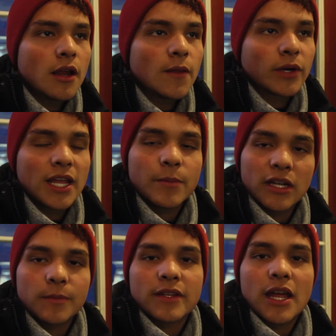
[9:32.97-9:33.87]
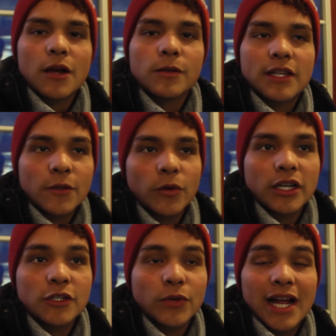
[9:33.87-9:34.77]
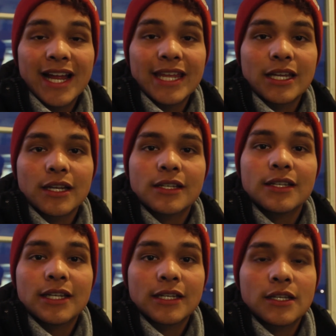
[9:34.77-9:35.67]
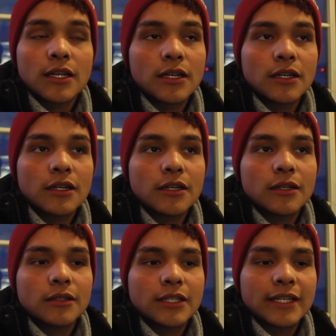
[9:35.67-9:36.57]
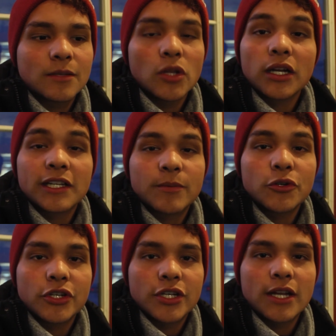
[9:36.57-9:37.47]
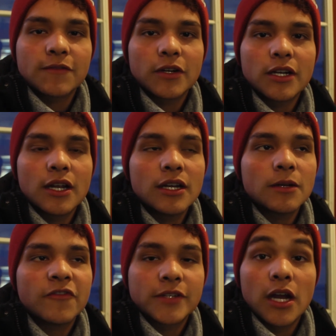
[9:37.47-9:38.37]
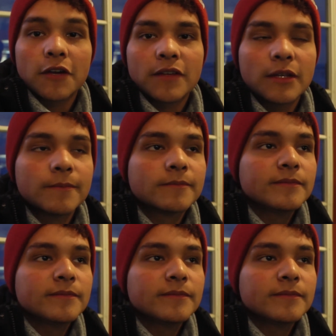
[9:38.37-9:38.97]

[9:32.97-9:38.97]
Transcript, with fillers: then we're gonna head back up to the house, and then we're gonna do a hike to get to get some long exposure shots for uh, photography.